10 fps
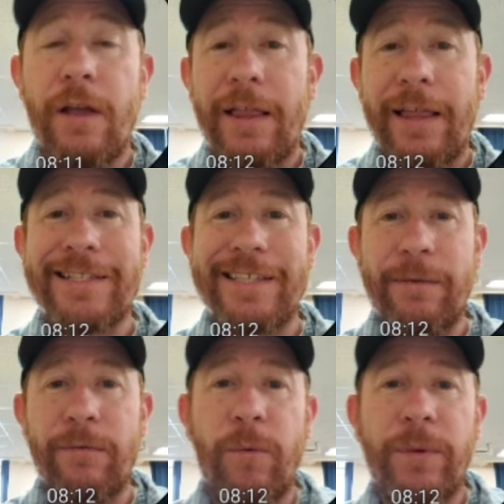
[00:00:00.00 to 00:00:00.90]
Let's see
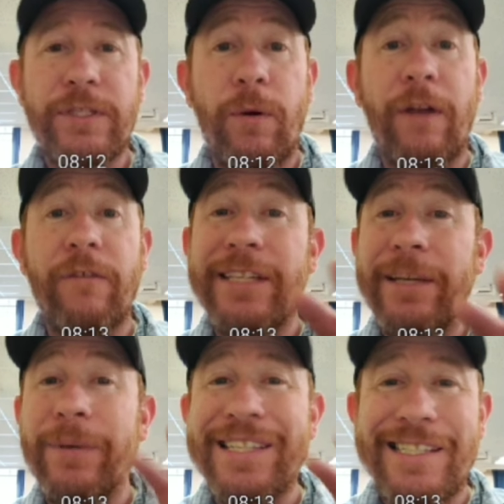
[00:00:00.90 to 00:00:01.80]
what's going on. See
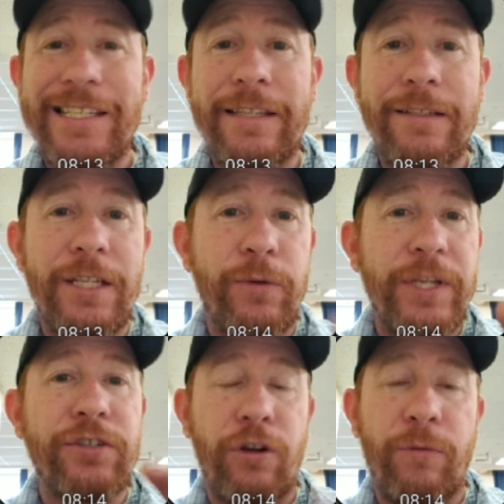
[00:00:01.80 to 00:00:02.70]
if we can see the
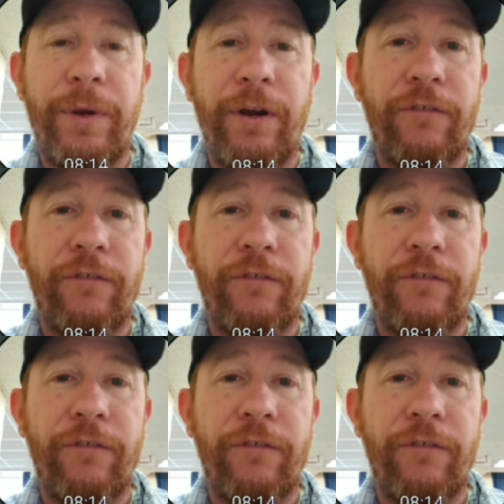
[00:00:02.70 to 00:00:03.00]
decreased turn meter